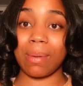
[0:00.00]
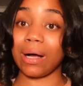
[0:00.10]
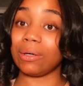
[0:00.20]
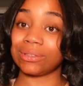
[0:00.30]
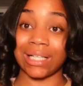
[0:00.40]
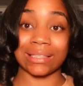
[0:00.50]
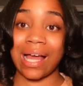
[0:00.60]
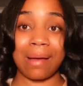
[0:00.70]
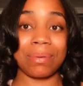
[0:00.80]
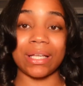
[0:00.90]
about a
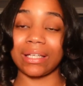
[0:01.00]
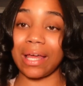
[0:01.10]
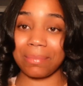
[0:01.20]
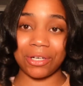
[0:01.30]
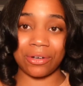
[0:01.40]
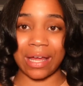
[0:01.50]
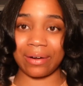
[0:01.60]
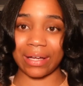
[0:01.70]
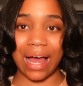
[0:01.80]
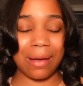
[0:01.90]
topic, let me know down
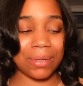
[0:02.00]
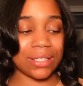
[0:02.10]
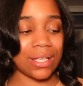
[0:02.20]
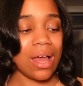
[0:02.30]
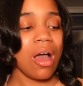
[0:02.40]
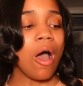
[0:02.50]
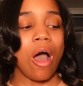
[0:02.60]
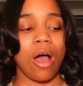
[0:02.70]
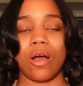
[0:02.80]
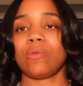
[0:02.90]
in the comments.
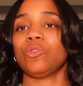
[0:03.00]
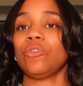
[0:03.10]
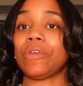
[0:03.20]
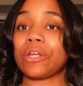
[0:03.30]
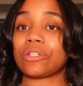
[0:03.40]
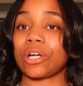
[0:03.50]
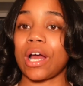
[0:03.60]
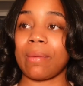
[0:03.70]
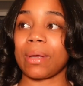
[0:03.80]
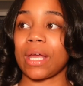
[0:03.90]
Um, new videos are
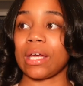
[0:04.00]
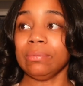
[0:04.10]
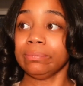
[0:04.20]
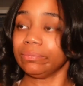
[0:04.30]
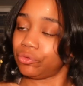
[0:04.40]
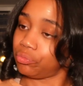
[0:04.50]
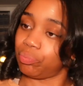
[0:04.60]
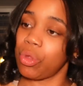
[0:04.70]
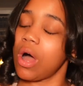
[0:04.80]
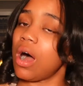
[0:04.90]
coming.
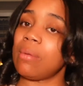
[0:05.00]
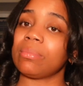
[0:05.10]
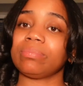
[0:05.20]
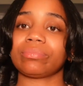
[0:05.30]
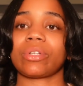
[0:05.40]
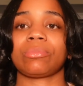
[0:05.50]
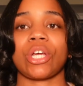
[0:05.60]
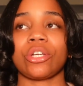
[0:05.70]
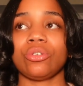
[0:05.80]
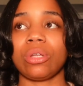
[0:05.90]
Um, I'm
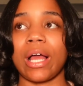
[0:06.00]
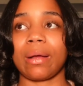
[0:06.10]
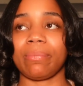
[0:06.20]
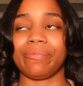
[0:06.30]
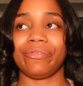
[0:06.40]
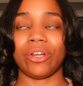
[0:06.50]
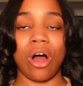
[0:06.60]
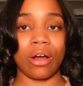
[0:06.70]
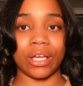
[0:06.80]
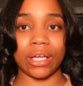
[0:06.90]
trying to do like
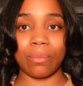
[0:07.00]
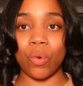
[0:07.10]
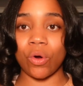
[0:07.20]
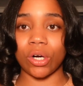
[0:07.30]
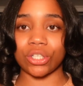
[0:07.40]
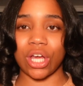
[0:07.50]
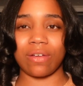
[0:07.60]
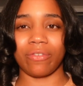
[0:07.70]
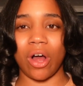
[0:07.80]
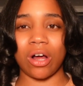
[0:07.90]
vlogging more, try
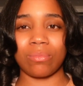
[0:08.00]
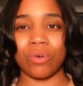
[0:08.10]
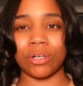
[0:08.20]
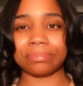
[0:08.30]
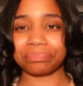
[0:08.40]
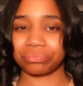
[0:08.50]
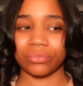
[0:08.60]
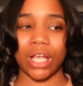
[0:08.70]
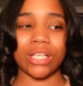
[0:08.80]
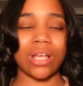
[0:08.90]
to vlog more.
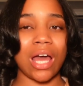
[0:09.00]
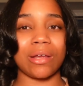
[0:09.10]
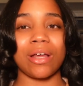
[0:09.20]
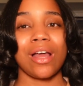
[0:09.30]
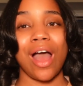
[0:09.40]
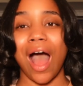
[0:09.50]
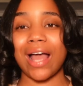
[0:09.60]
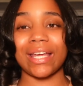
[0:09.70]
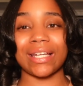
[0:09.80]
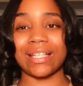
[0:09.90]
It's kind of,
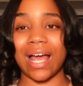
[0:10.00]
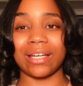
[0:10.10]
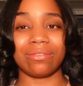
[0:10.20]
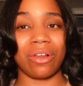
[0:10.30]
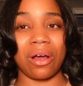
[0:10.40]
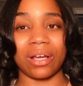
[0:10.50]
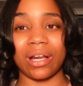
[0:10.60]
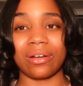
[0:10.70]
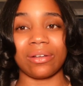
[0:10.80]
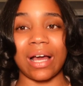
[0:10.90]
I get anxiety vlogging. I
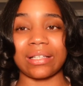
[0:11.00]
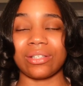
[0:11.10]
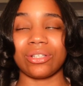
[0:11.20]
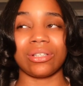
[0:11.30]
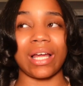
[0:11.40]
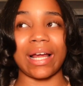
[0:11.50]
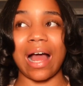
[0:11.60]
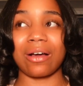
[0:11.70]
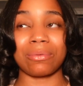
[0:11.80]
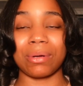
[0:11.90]
ain't gonna lie to you. Like
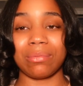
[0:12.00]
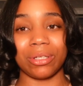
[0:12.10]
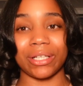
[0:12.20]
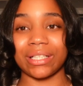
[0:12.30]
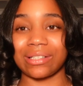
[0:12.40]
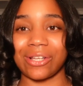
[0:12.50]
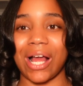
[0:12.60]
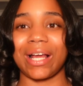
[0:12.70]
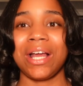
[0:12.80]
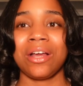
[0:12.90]
out in public, it's
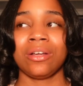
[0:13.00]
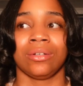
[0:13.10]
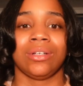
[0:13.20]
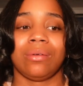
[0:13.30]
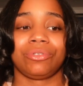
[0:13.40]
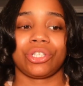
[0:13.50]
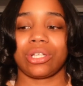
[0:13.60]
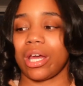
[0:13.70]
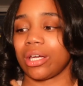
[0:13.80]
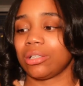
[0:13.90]
like, I'm just
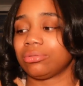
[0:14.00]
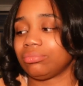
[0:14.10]
like